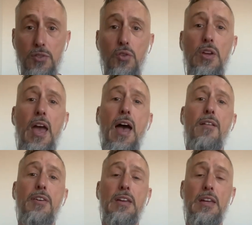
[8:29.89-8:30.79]
So you
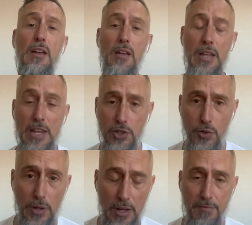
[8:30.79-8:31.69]
have a
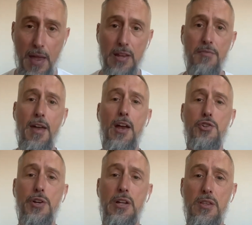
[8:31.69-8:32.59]
history of
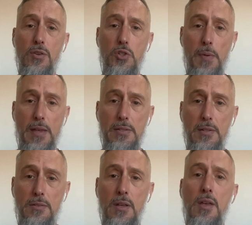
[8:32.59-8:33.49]
manufacturing in those
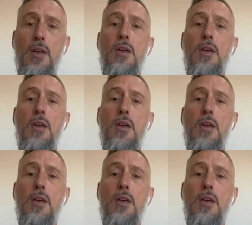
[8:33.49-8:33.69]
spaces.